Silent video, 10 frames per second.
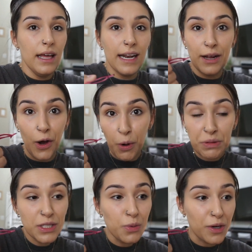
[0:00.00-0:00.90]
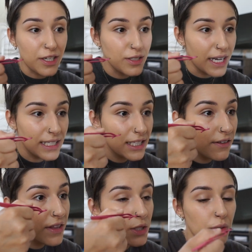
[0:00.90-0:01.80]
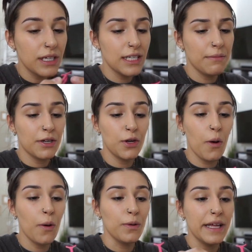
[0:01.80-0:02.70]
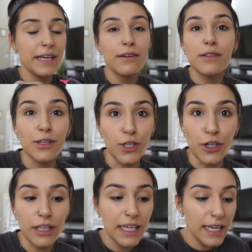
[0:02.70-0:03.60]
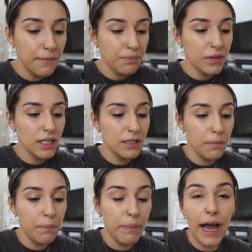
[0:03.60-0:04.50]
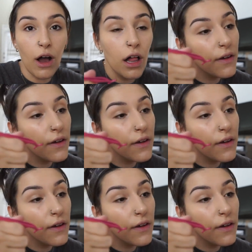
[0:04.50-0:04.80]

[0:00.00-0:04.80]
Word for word: And I hope this works, you guys, because if this works, I'm going to go like literally buy all